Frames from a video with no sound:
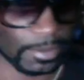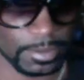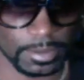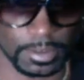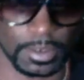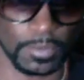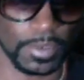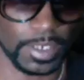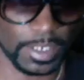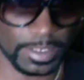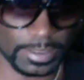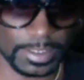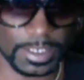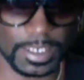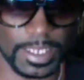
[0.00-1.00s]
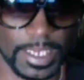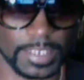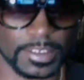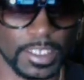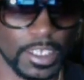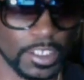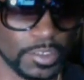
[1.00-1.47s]
you know, one end to the
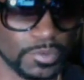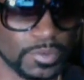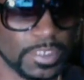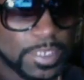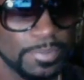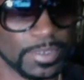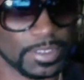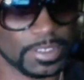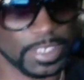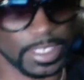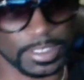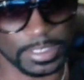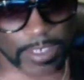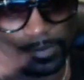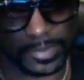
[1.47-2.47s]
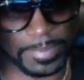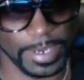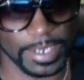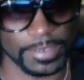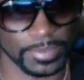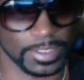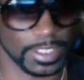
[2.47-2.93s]
next, you was able to touch
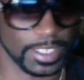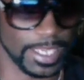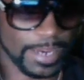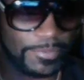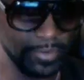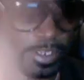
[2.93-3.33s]
everybody within that